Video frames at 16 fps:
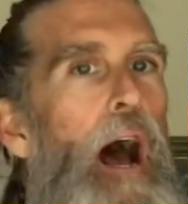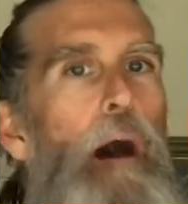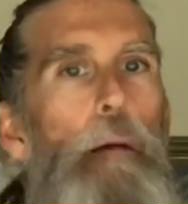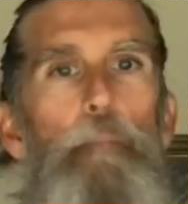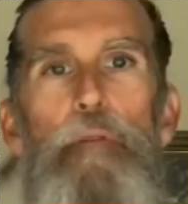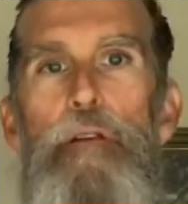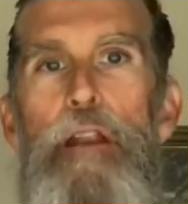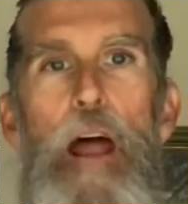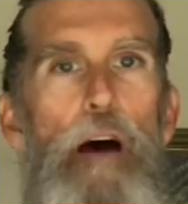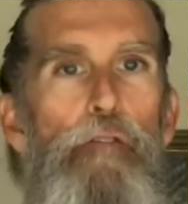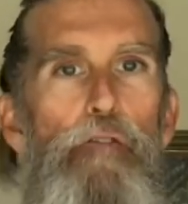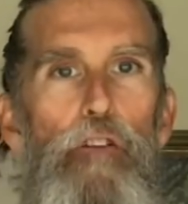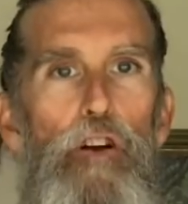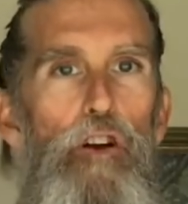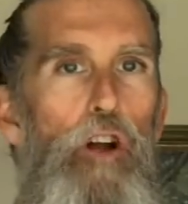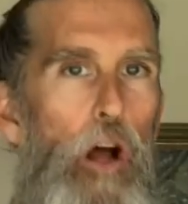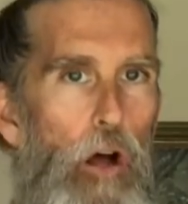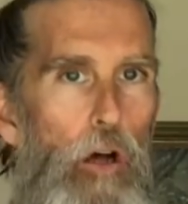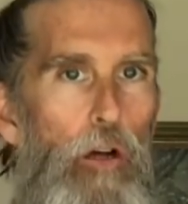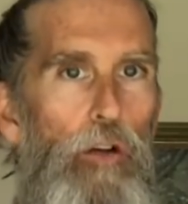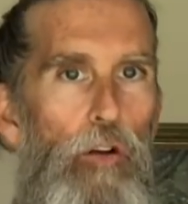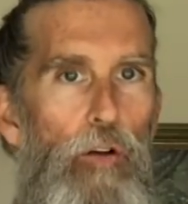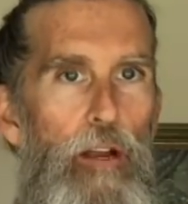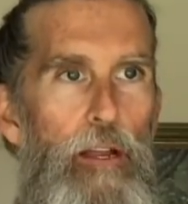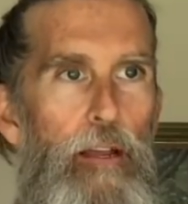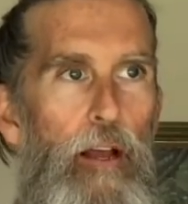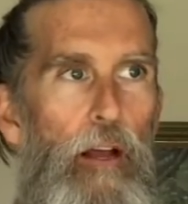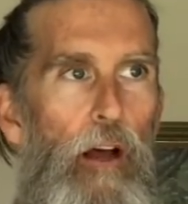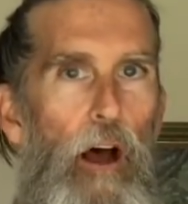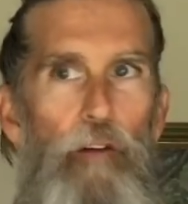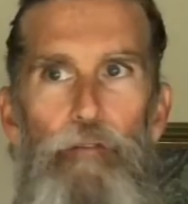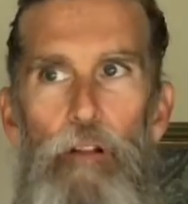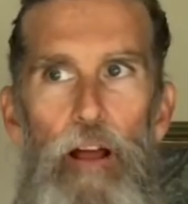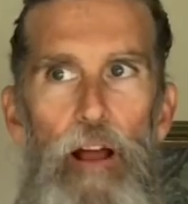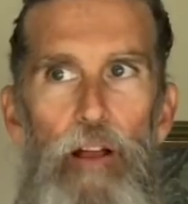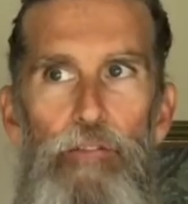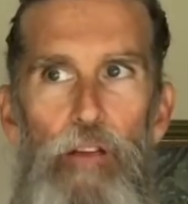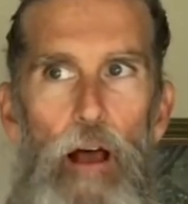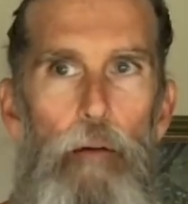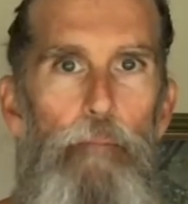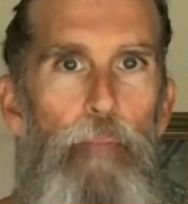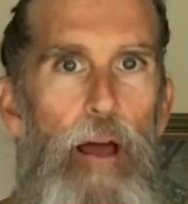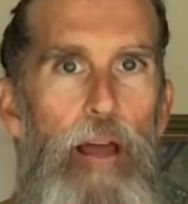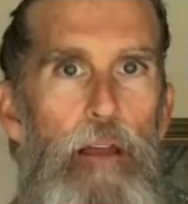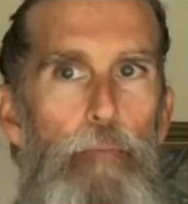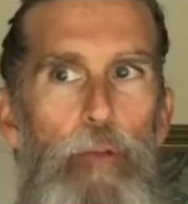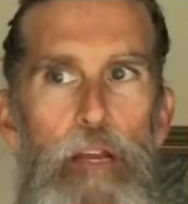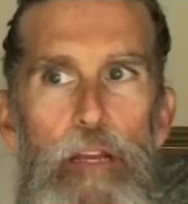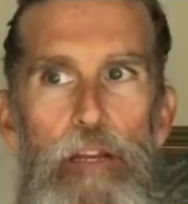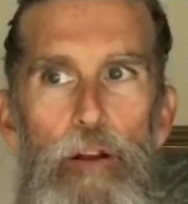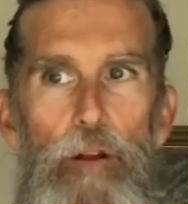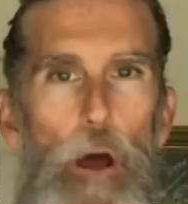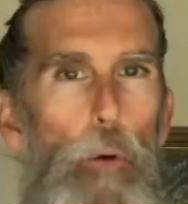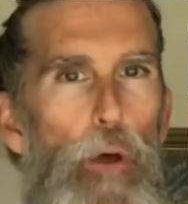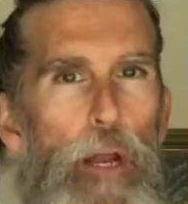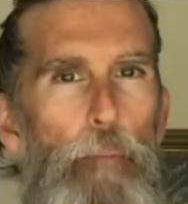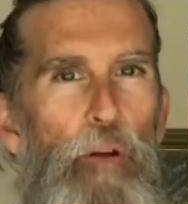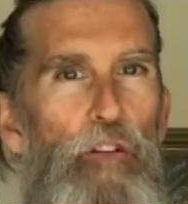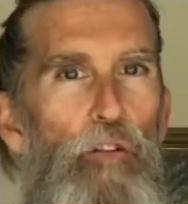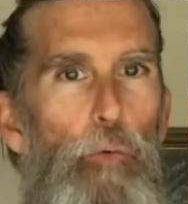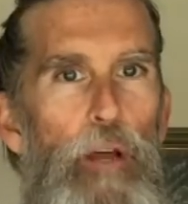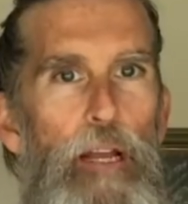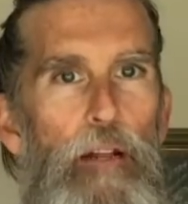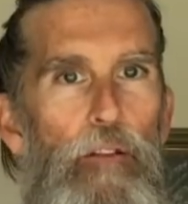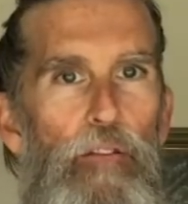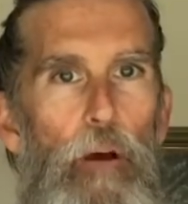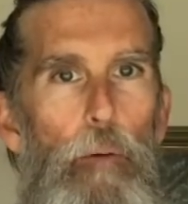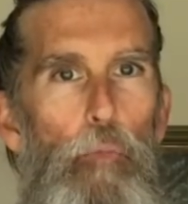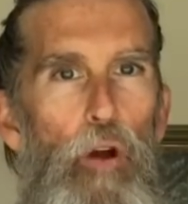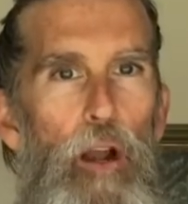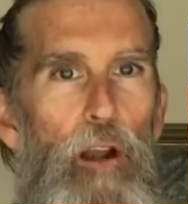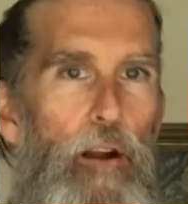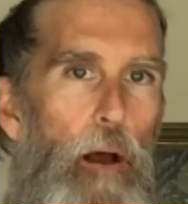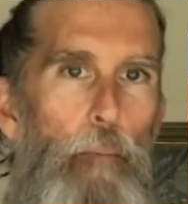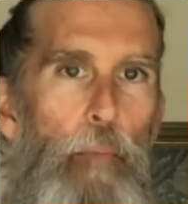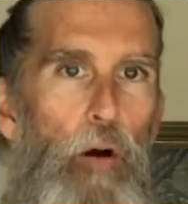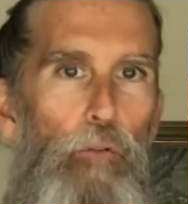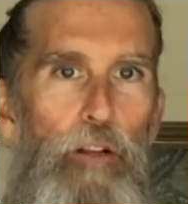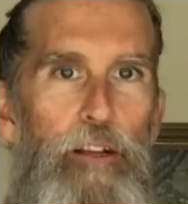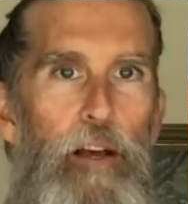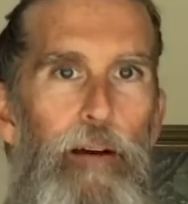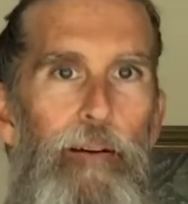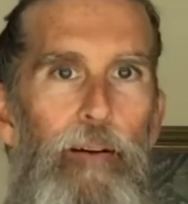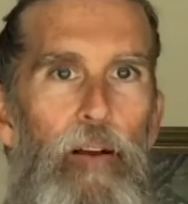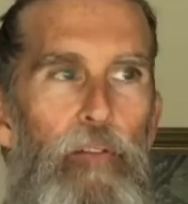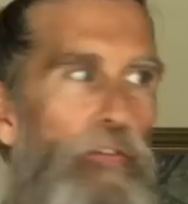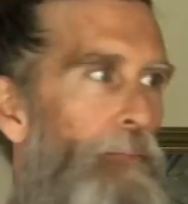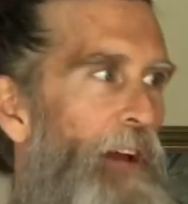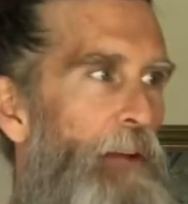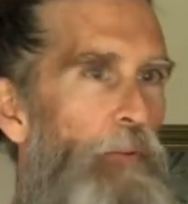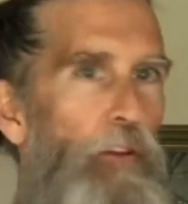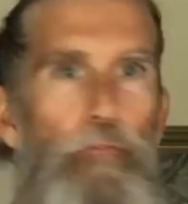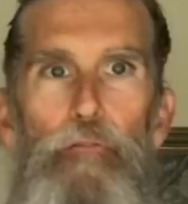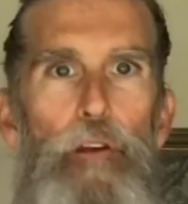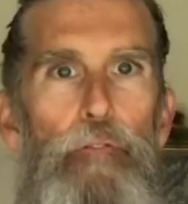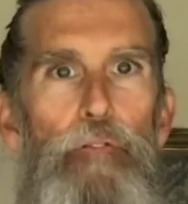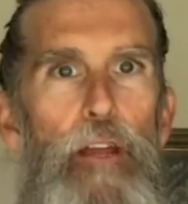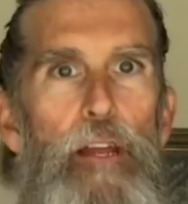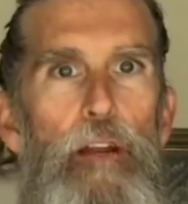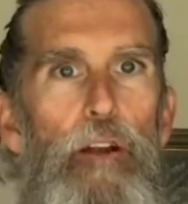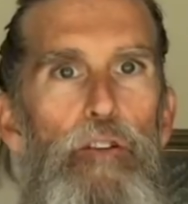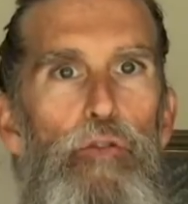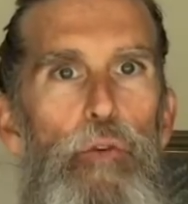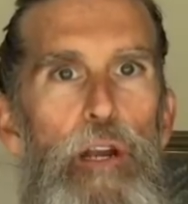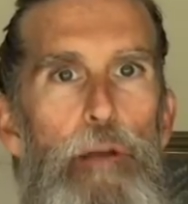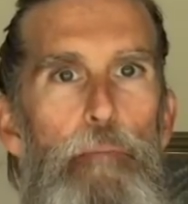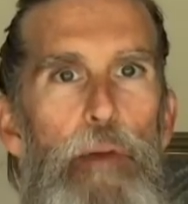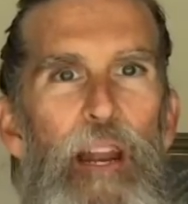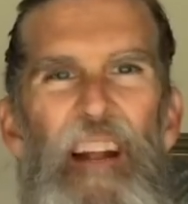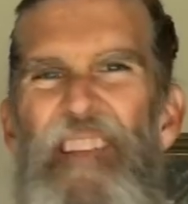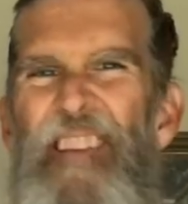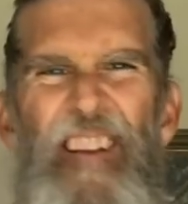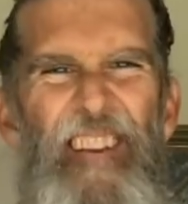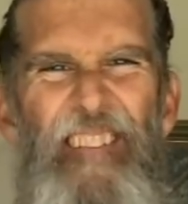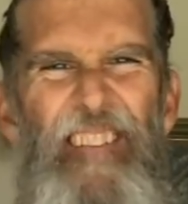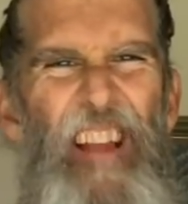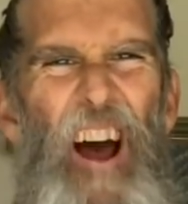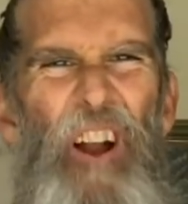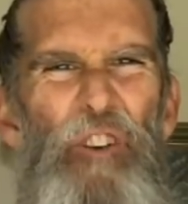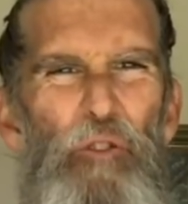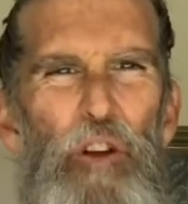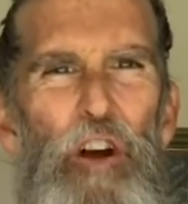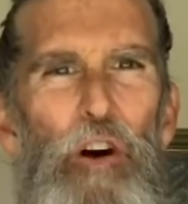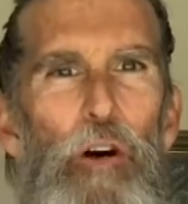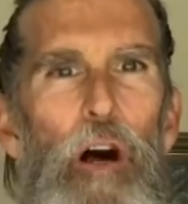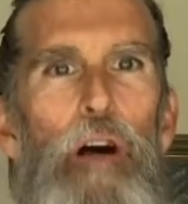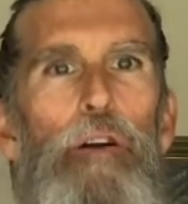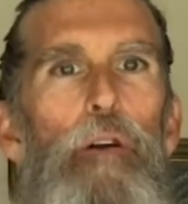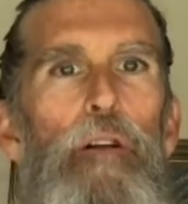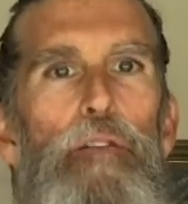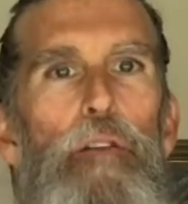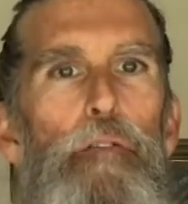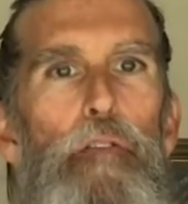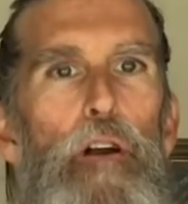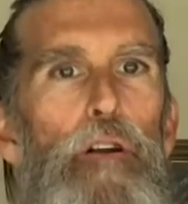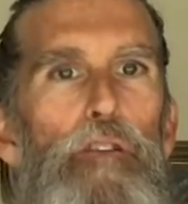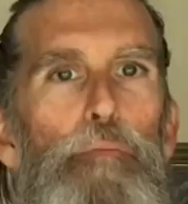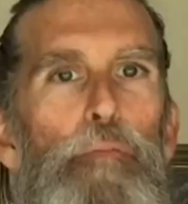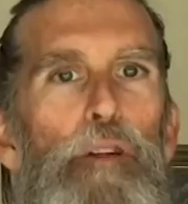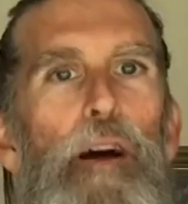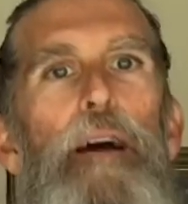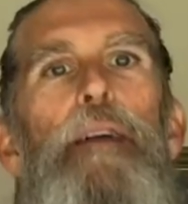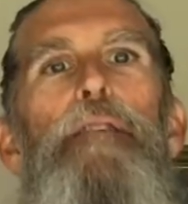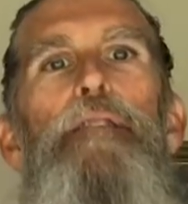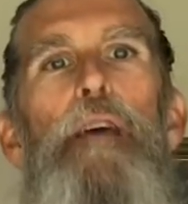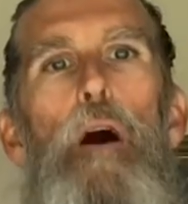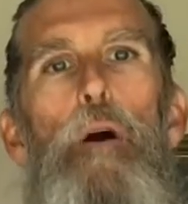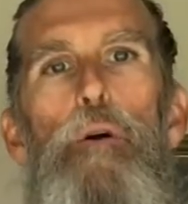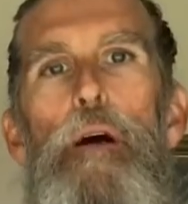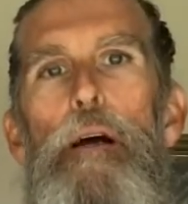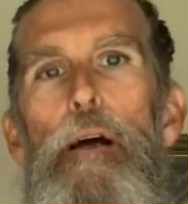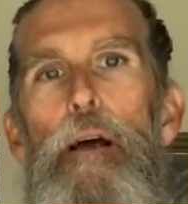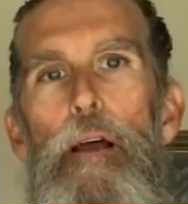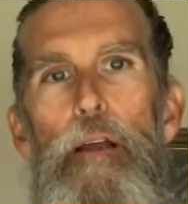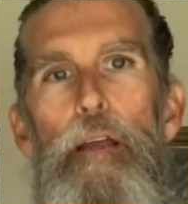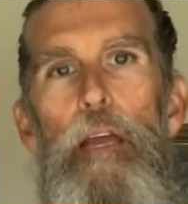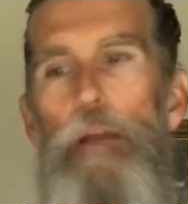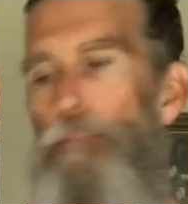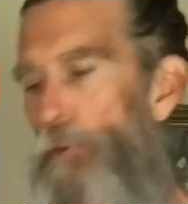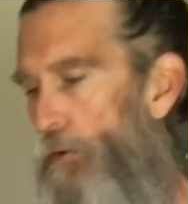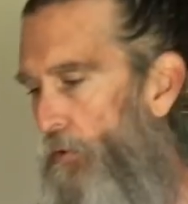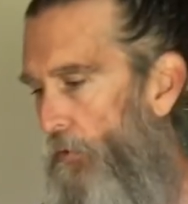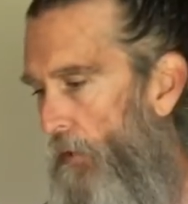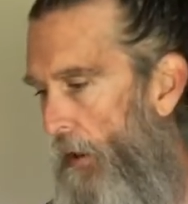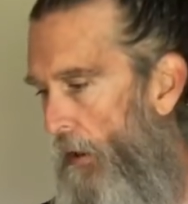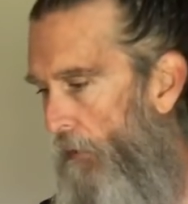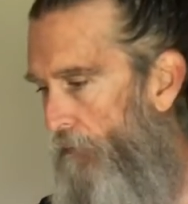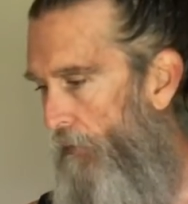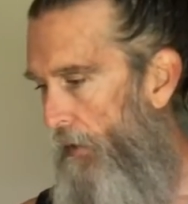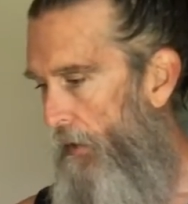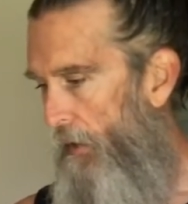I'm never hungry unless I'm maybe, you know, in between somewhere and I'm only hungry for maybe 15 or 20 minutes, and it's not real hunger in the first place. So keep yourself